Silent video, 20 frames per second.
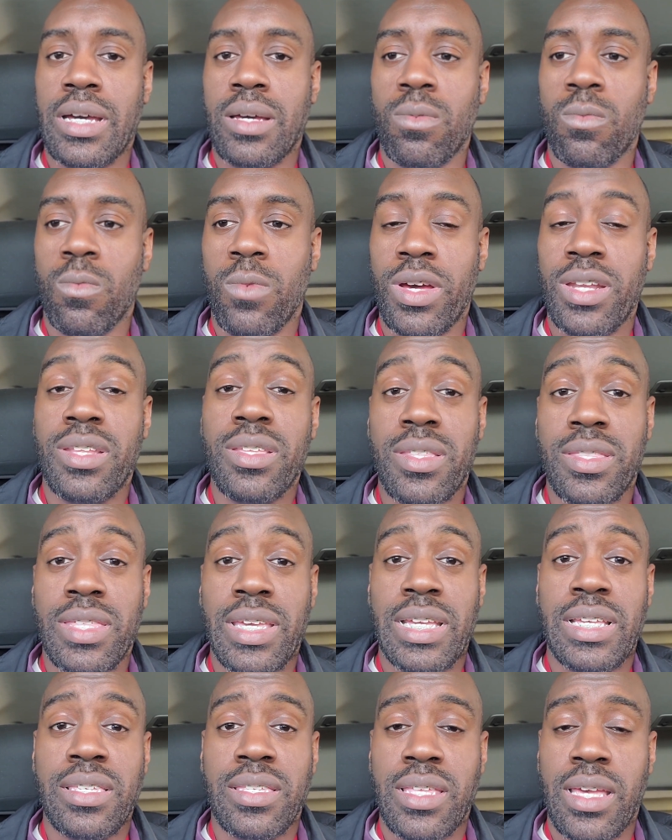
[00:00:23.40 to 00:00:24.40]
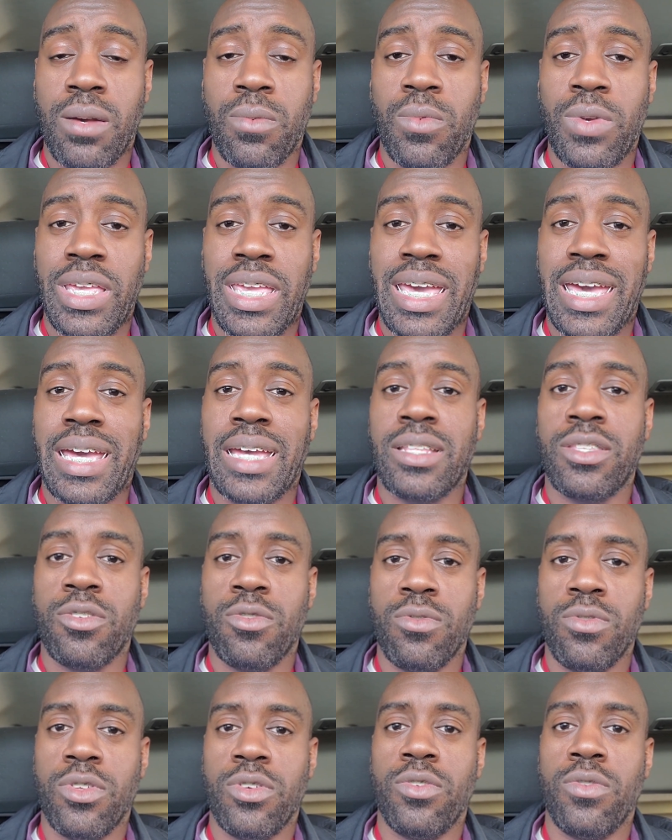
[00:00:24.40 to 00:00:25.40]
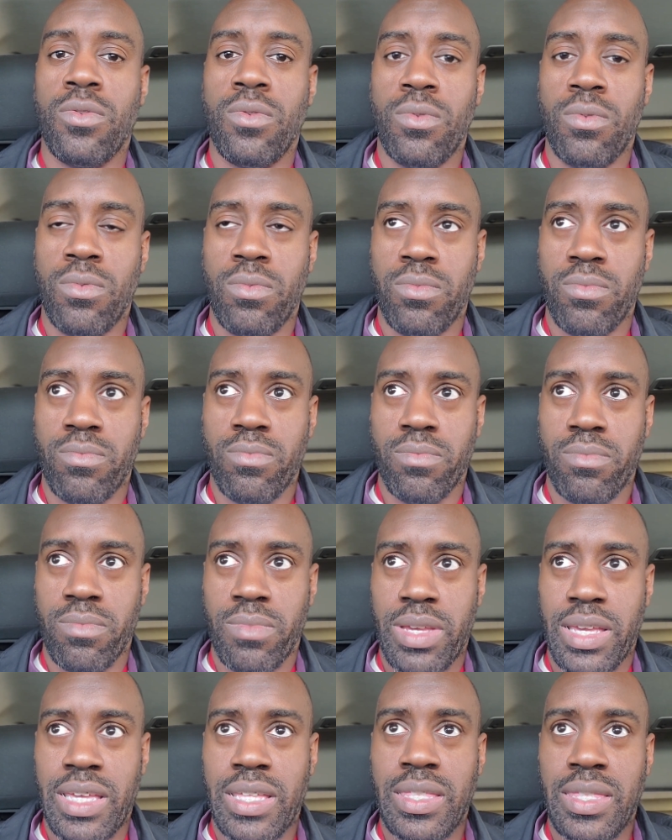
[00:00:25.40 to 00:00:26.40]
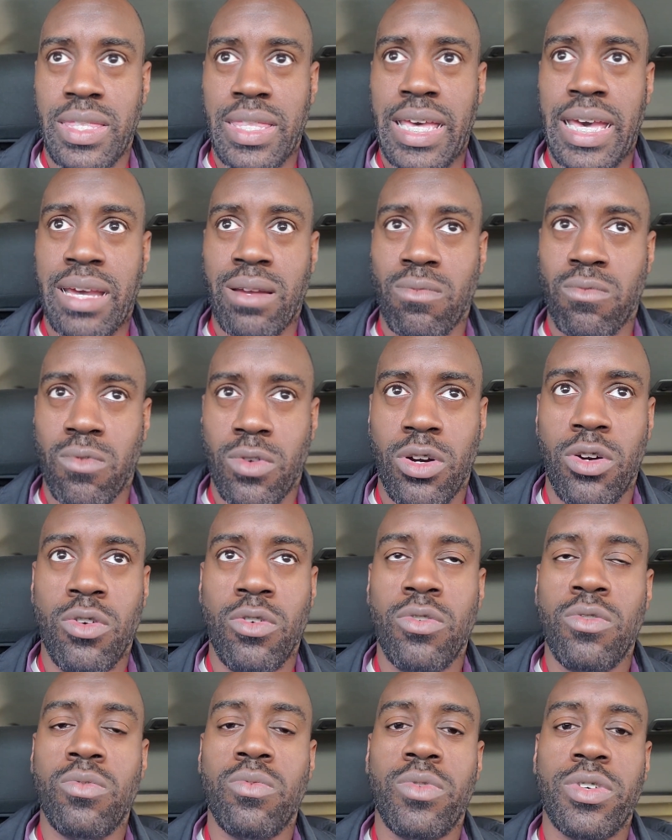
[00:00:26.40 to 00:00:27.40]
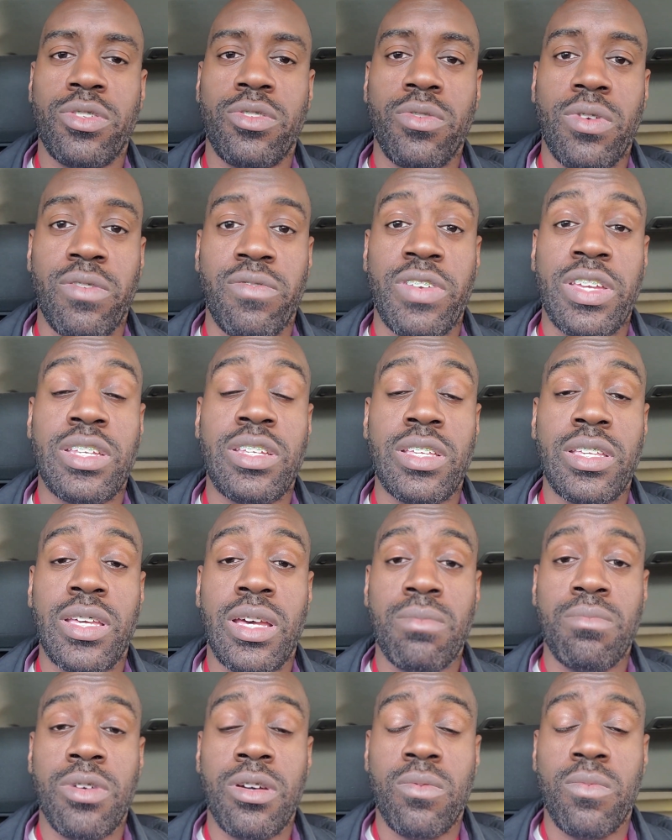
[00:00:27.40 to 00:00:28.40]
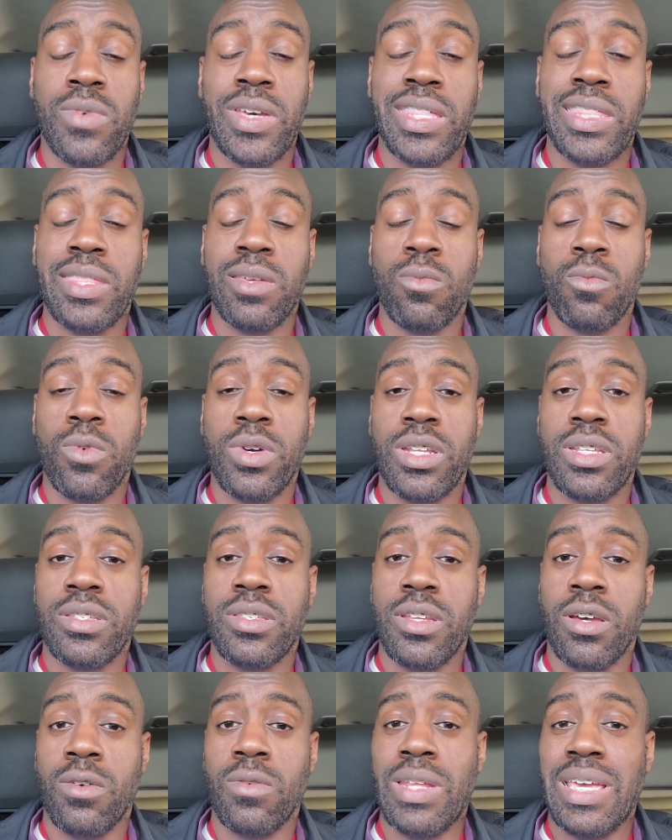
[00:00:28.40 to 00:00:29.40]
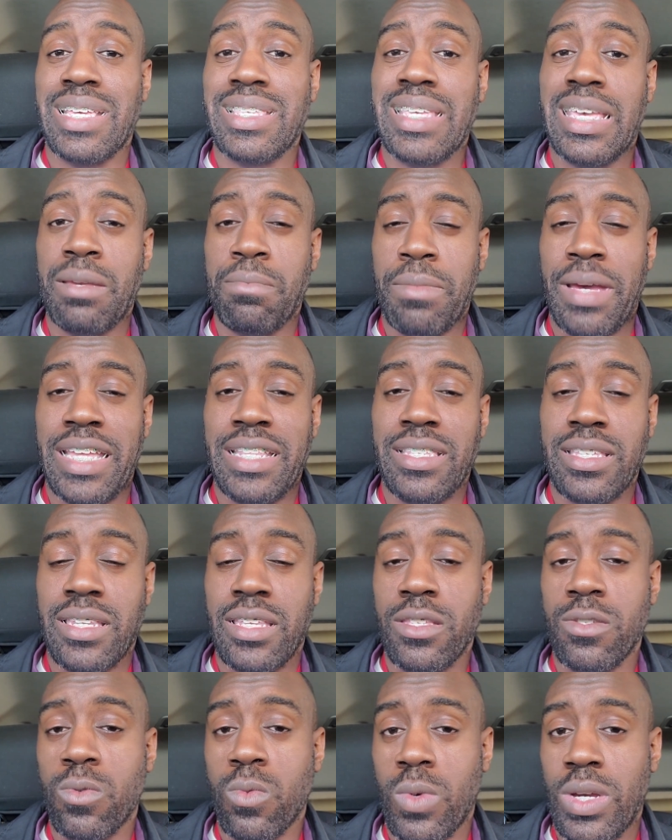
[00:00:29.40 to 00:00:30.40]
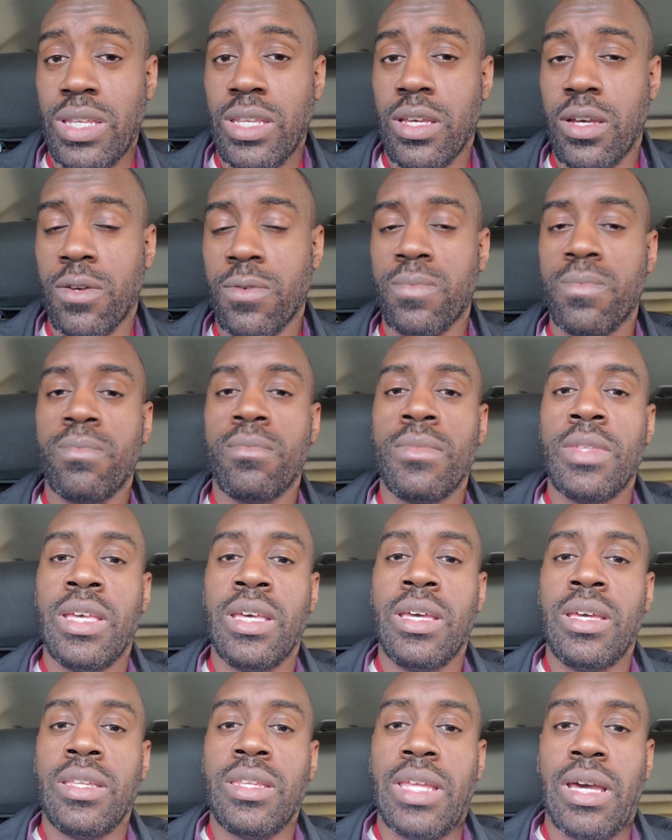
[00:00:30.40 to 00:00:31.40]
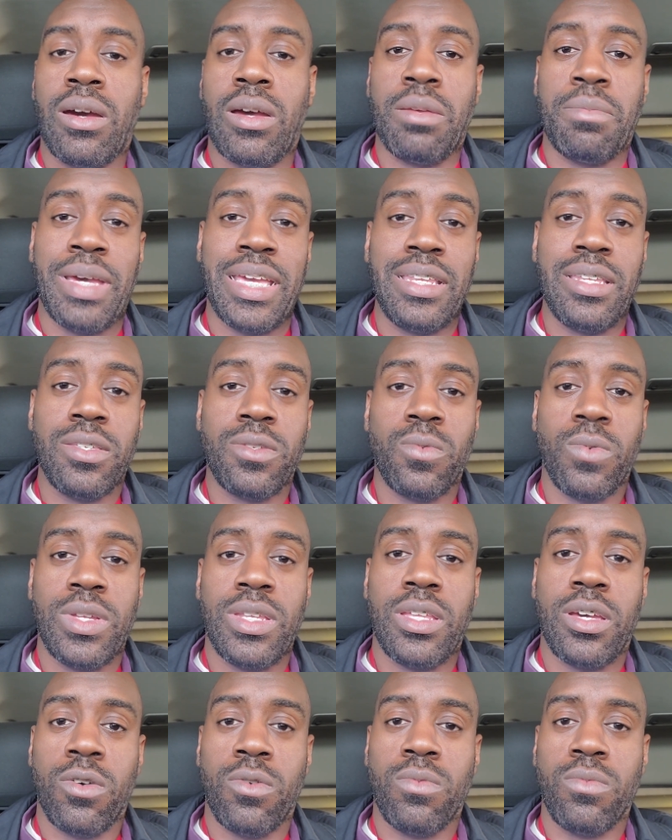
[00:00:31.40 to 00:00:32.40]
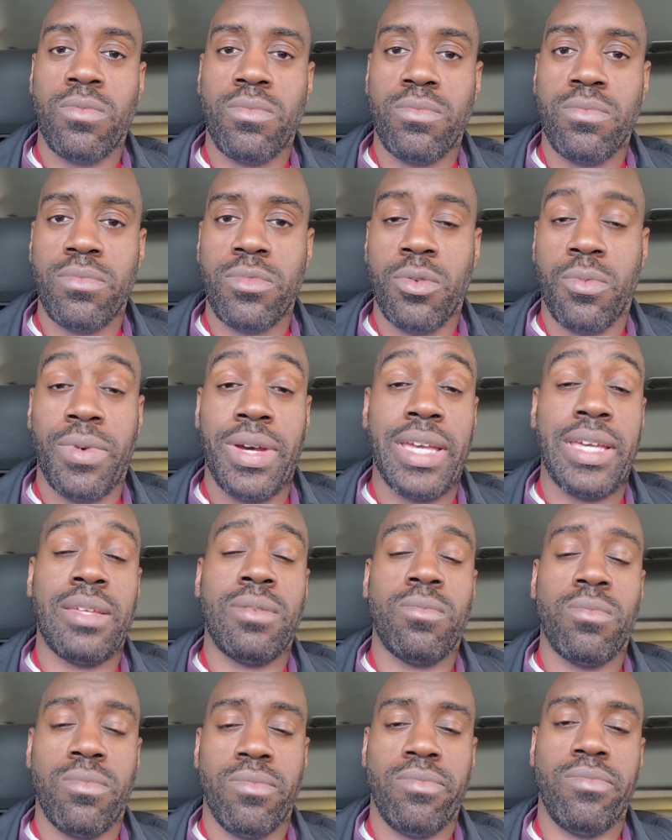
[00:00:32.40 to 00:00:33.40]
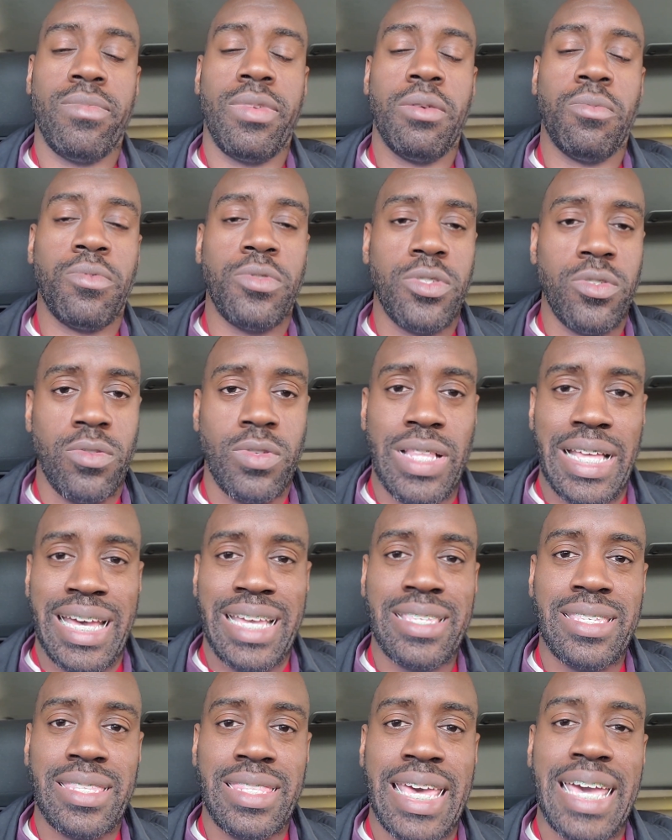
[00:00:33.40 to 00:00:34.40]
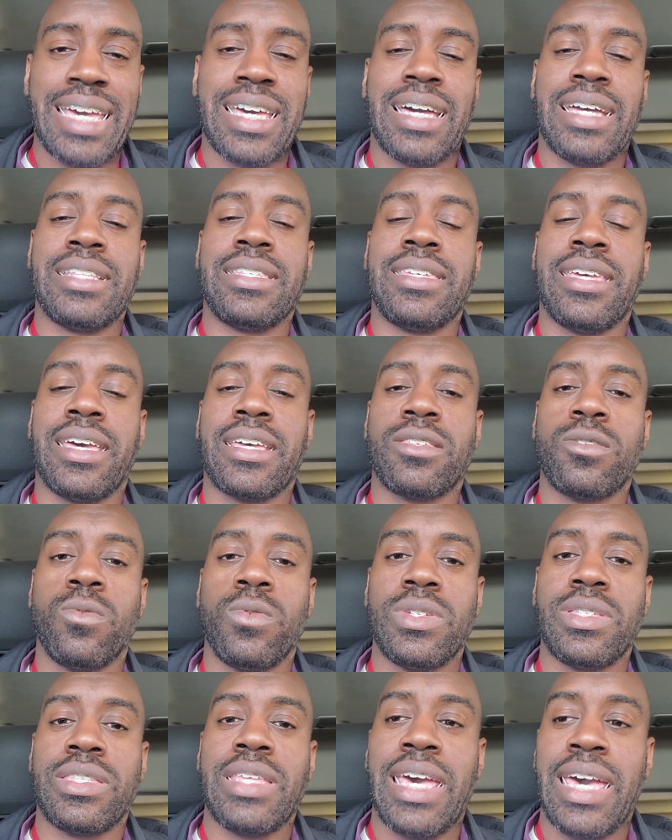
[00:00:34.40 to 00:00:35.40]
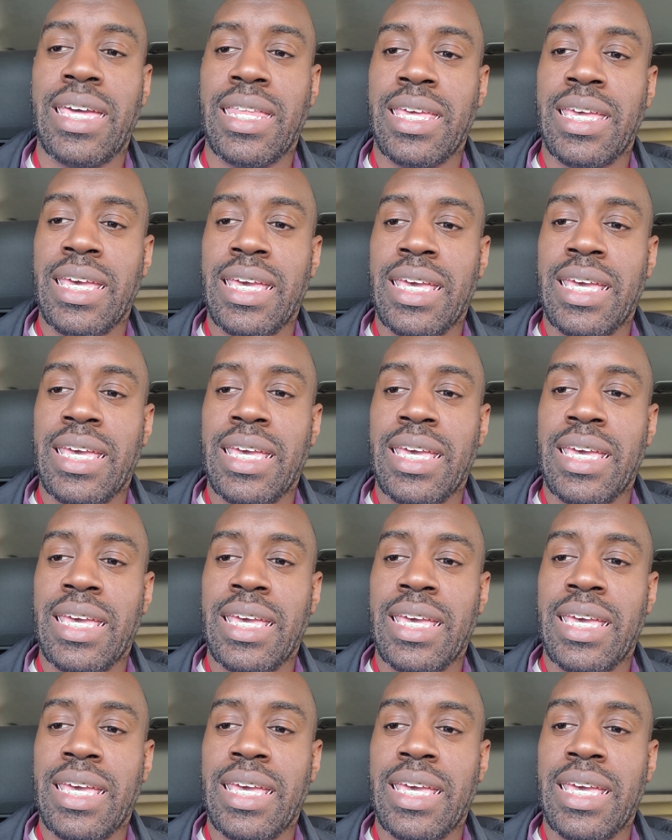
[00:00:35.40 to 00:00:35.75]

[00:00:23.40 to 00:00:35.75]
one of the things that we had to do in that role was to eventually come up with what is known as a maintenance window. Now, a maintenance window, the way it was utilized in that context was that